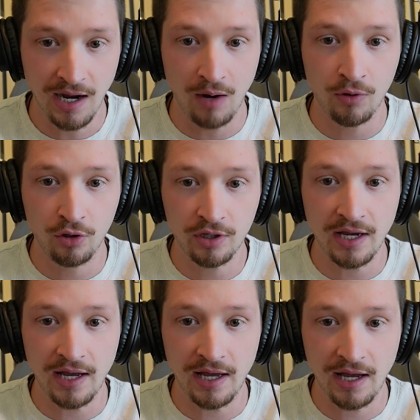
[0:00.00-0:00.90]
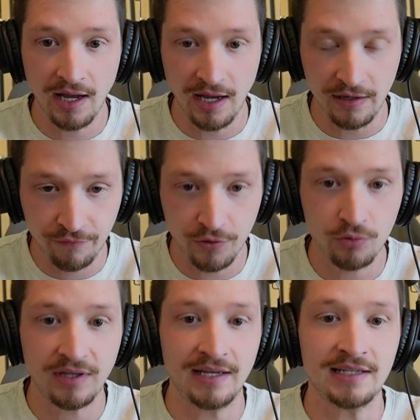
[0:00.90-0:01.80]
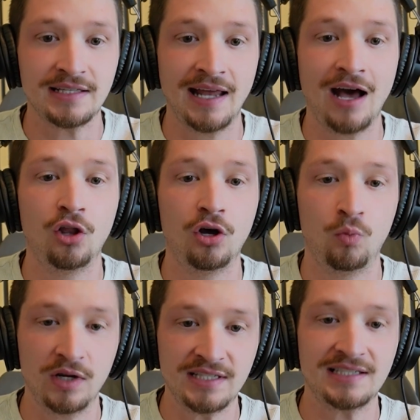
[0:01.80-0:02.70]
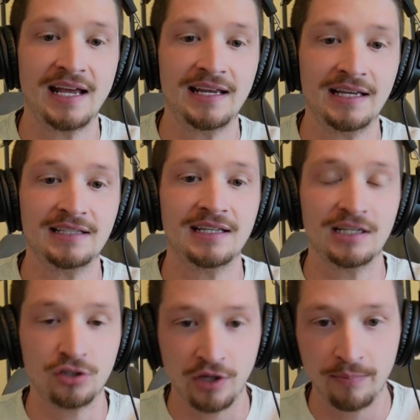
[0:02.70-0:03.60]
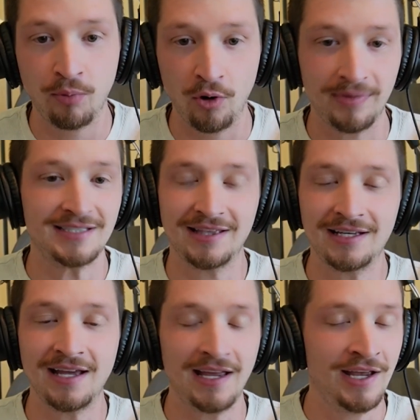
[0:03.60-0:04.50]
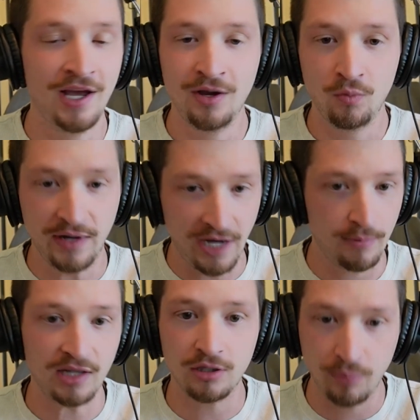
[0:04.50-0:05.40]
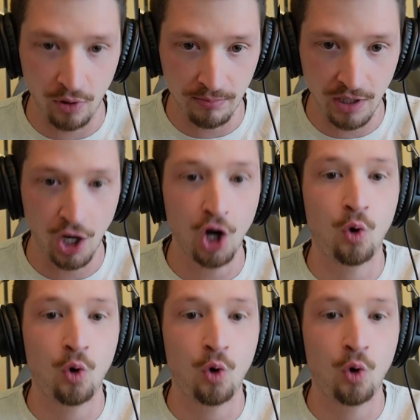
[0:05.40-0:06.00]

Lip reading: I want to look at a few things and what's taking to get to the appointment. Because in the day, we care about the appointment, a